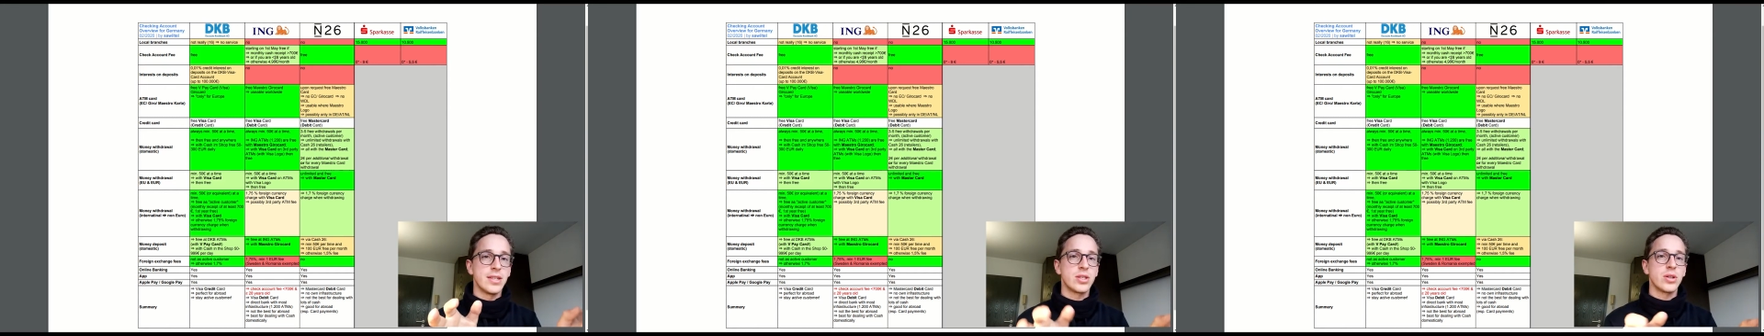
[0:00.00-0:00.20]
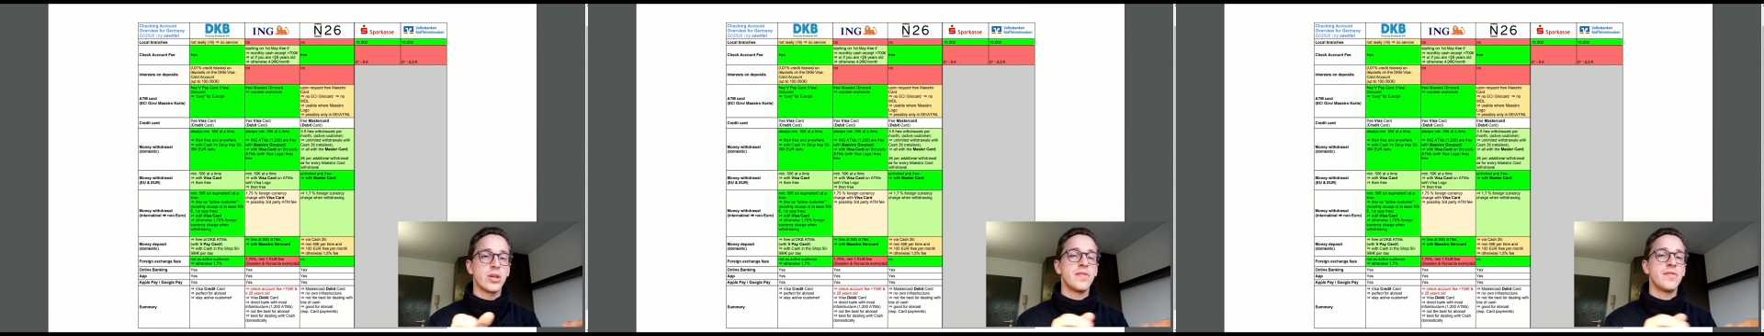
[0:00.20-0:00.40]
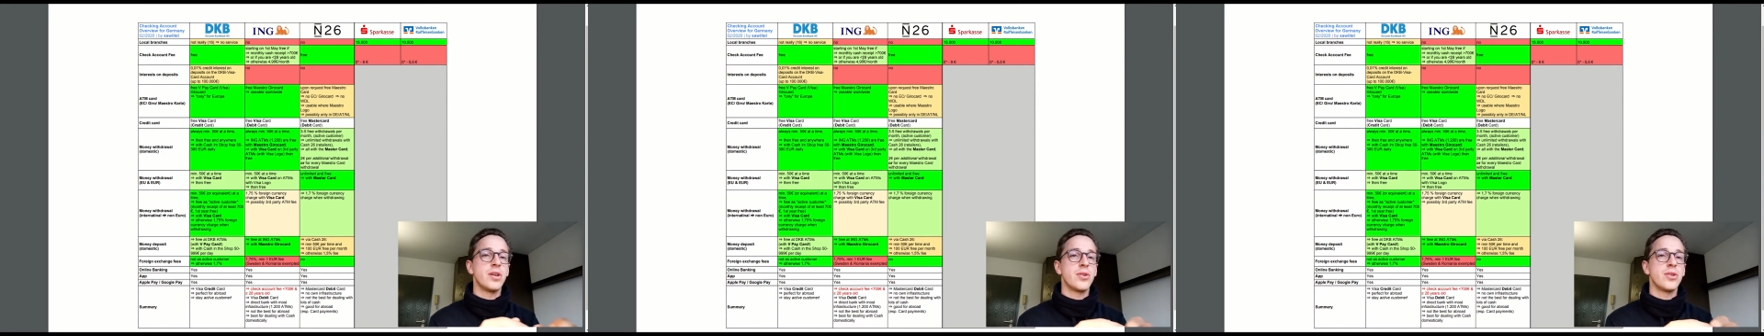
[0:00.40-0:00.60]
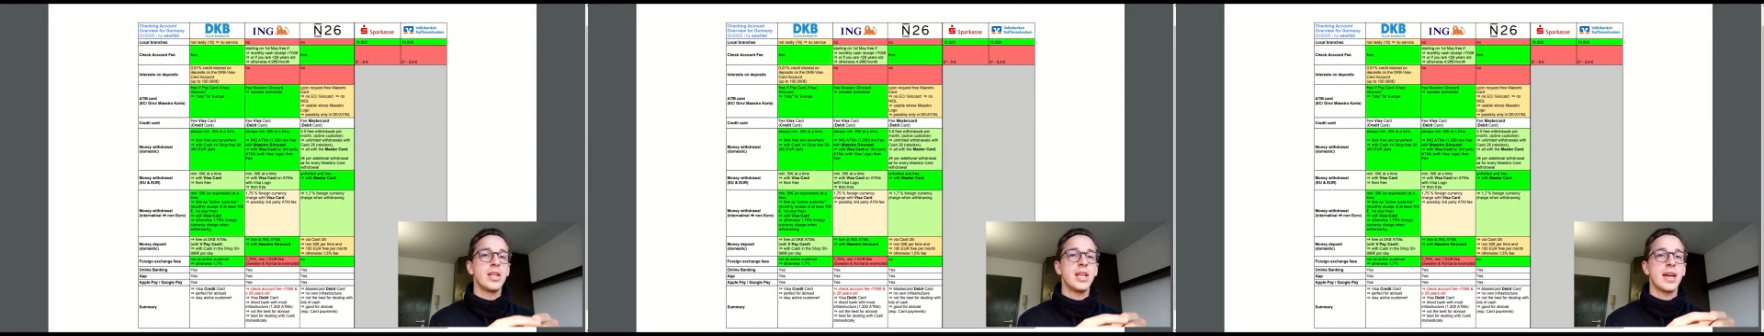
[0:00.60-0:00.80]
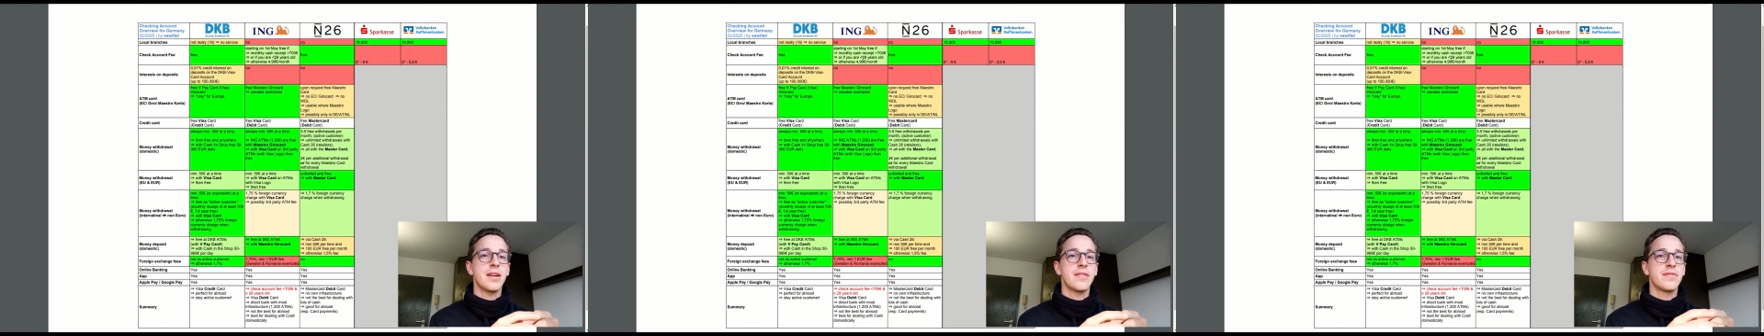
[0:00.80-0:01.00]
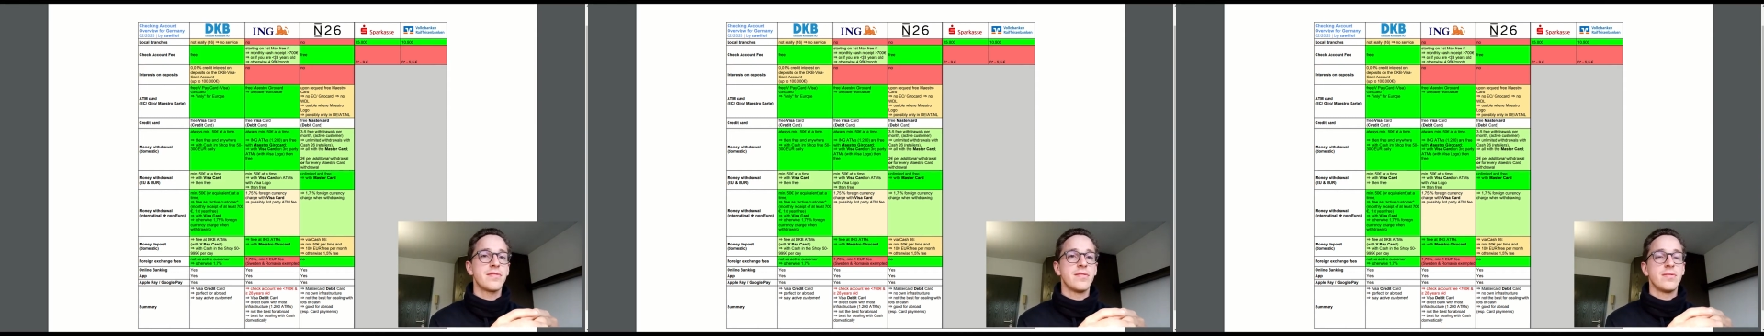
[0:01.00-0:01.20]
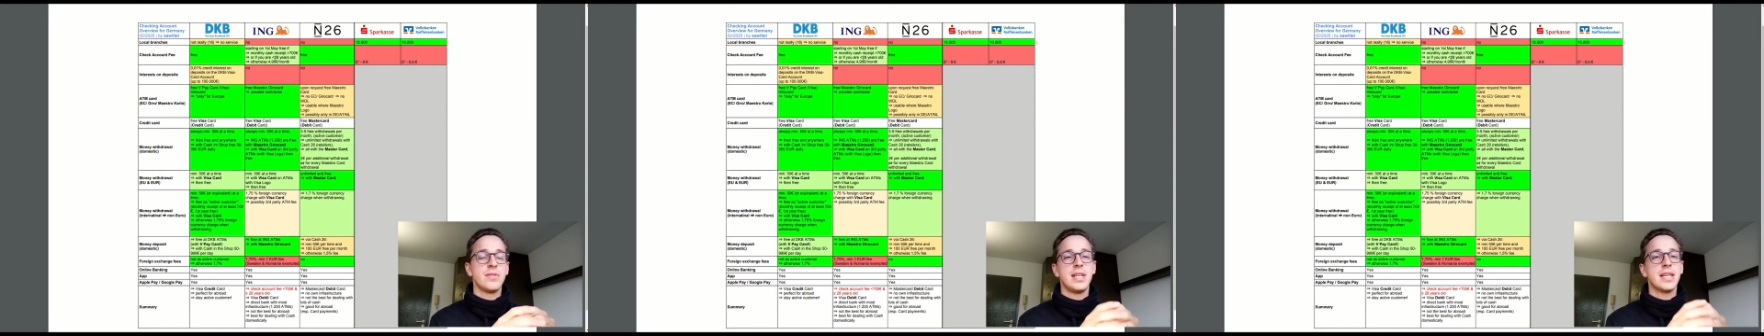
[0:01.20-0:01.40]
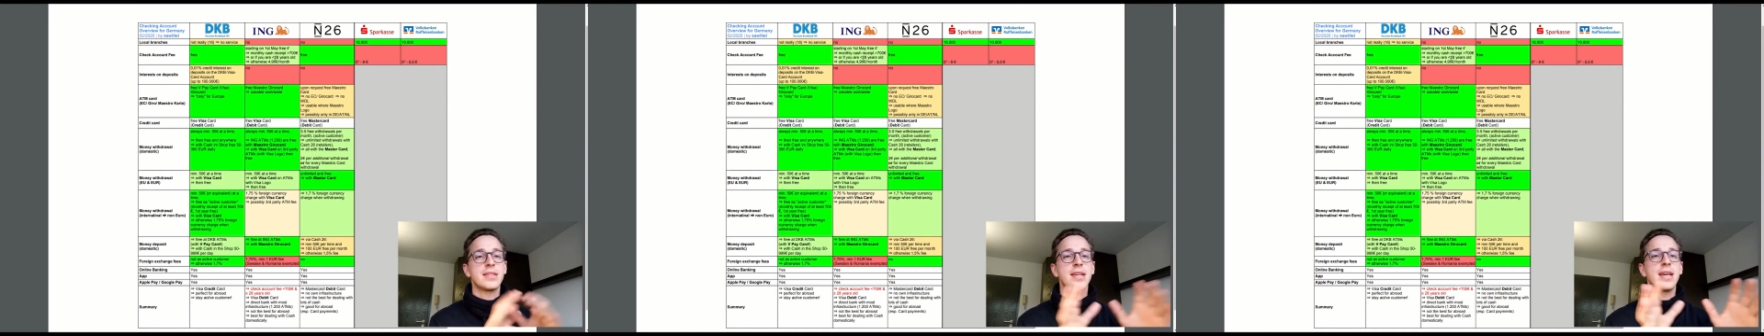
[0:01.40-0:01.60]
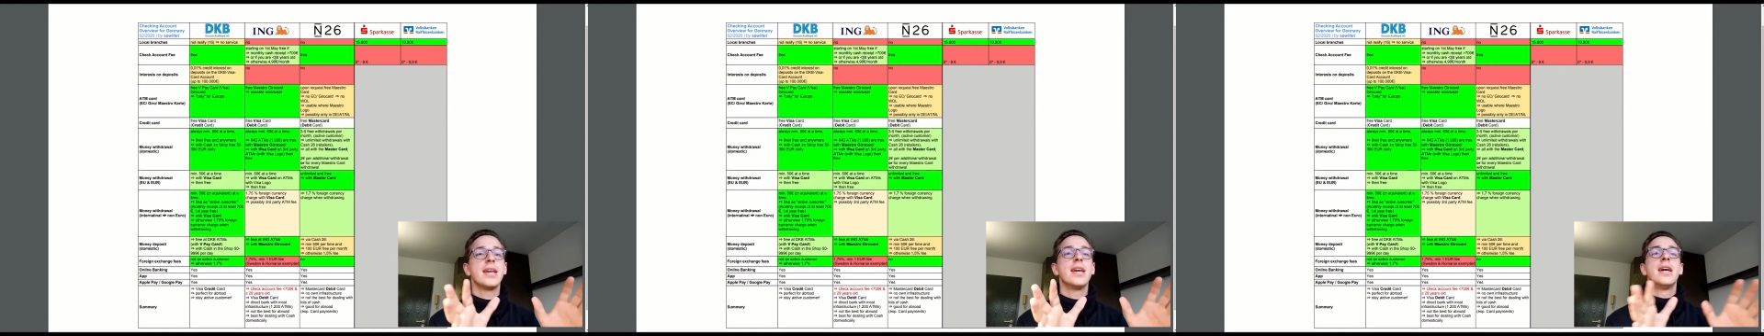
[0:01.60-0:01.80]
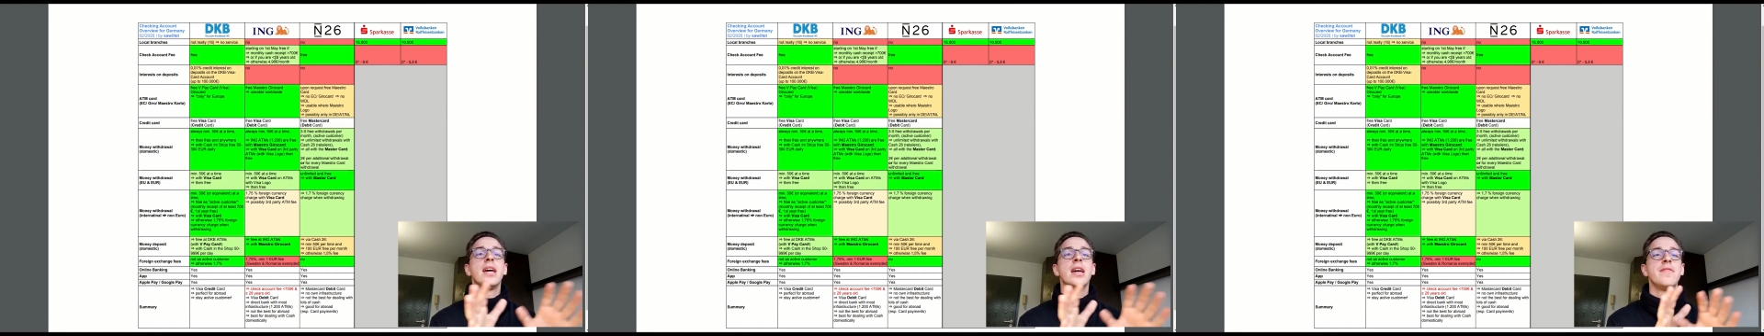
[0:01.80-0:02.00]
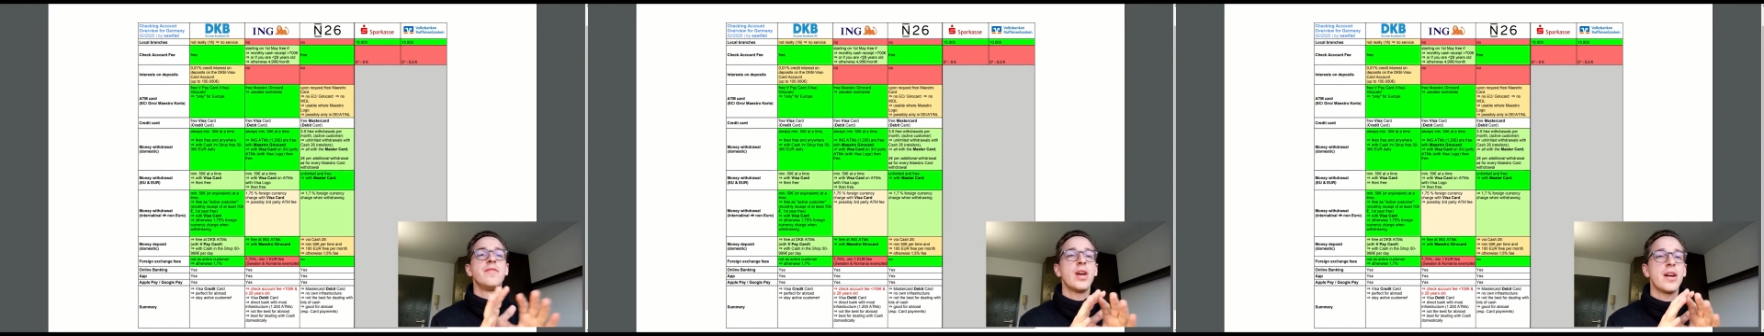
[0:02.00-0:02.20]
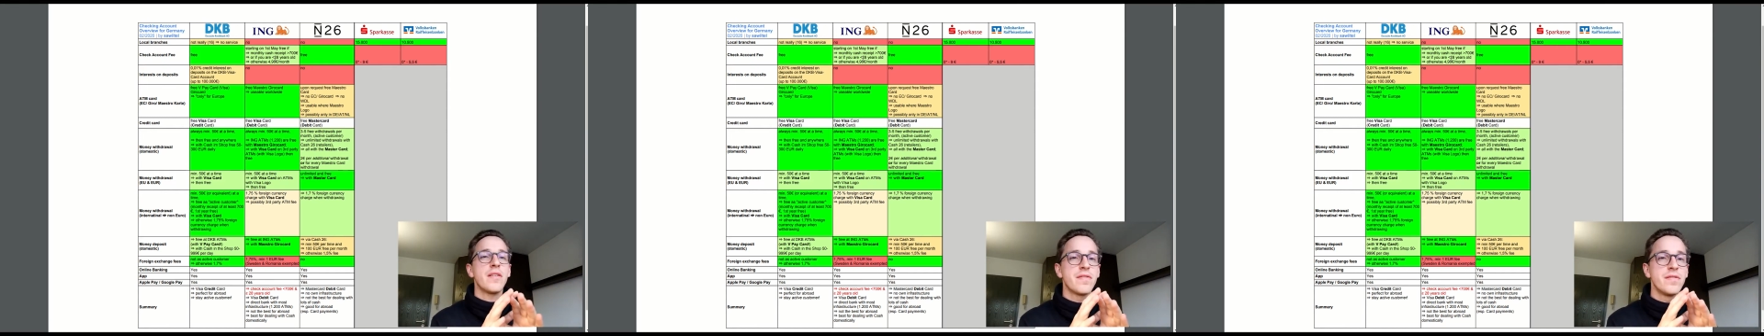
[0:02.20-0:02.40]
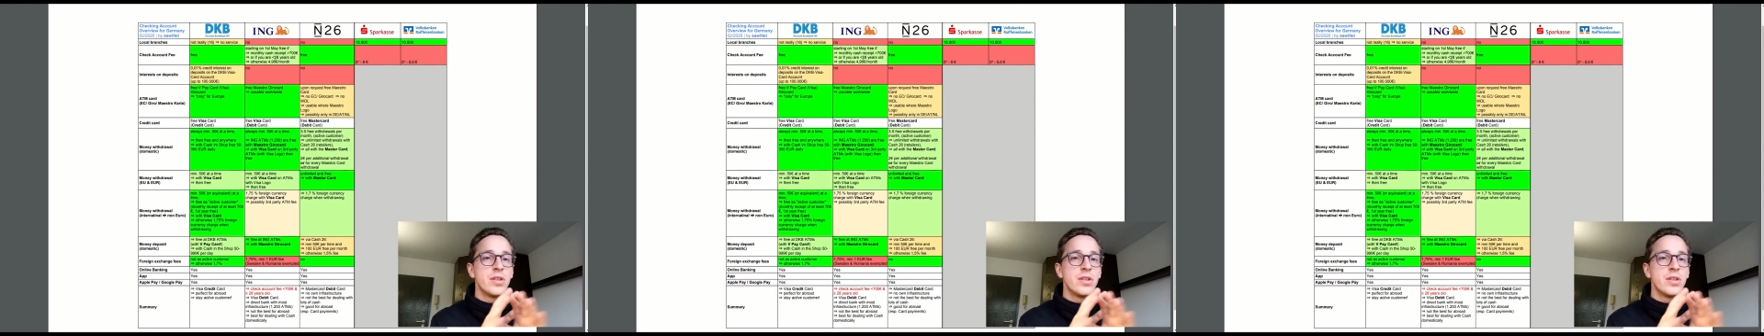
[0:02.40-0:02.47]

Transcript: So if you only have, let's say, if you have